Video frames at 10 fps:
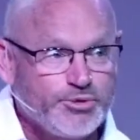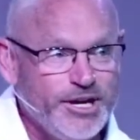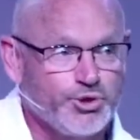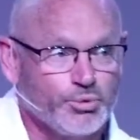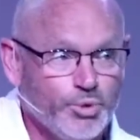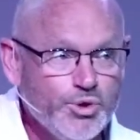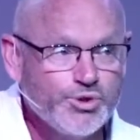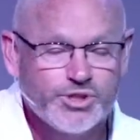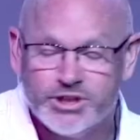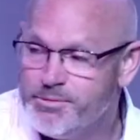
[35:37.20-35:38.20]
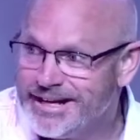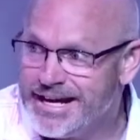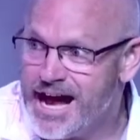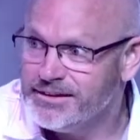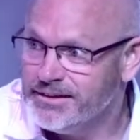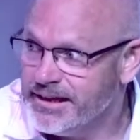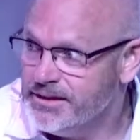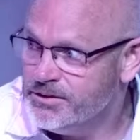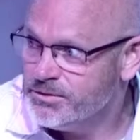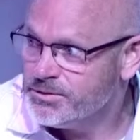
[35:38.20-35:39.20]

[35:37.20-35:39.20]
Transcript: between Jerusalem and Galilee.